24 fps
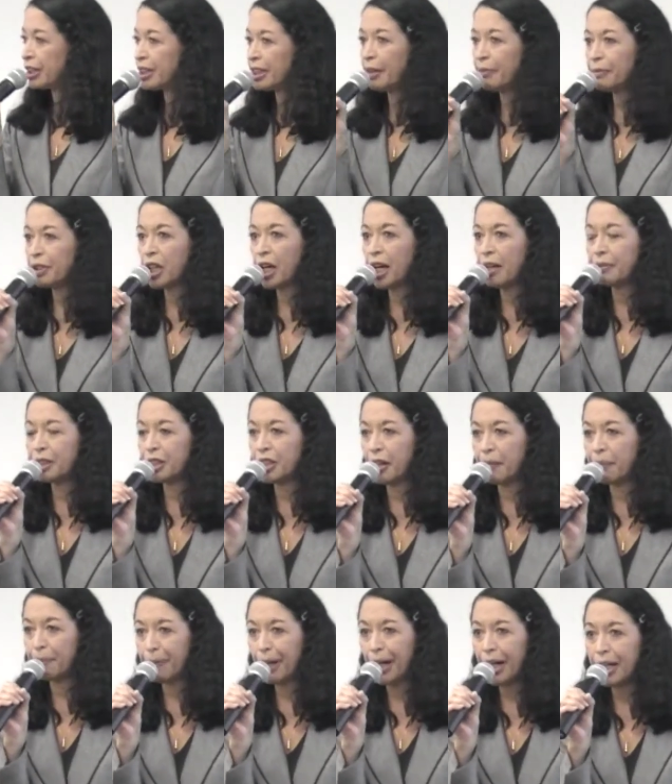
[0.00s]
sometimes
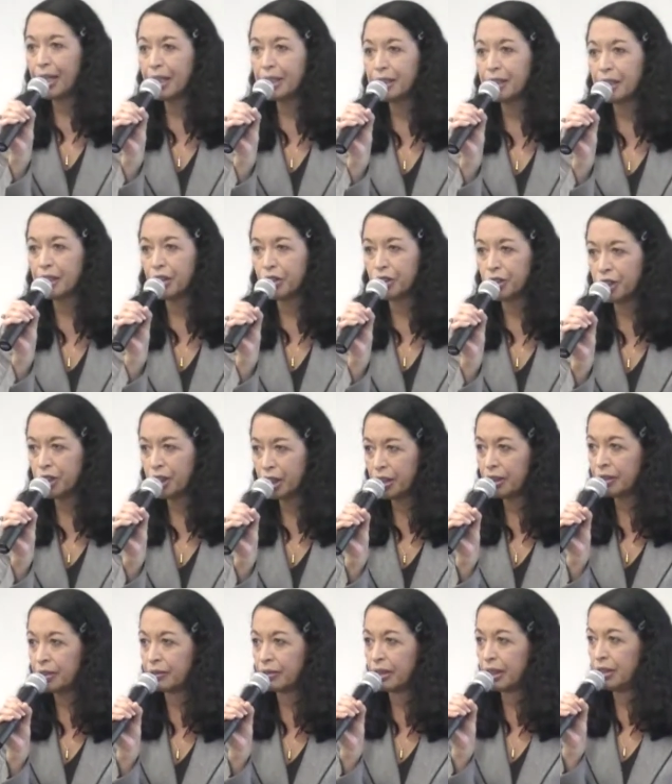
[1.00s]
their bodies and their
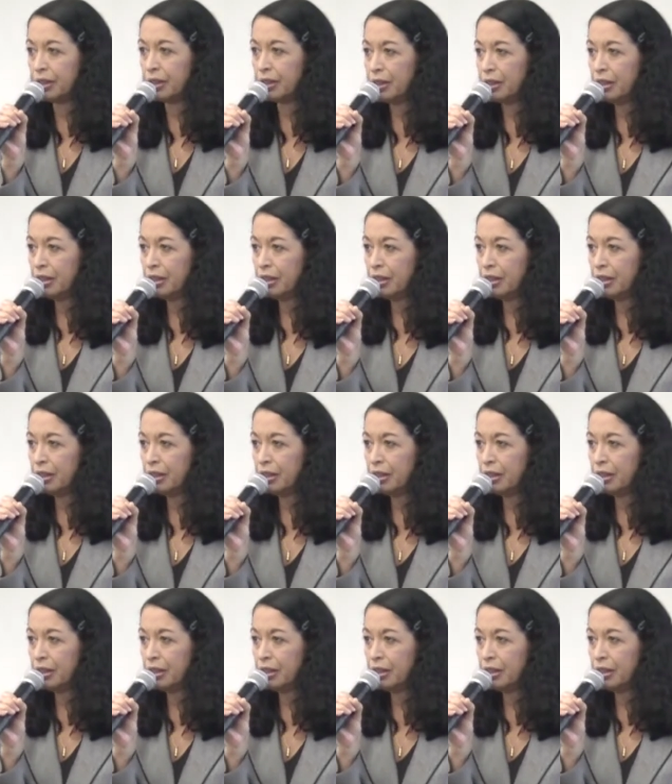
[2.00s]
children.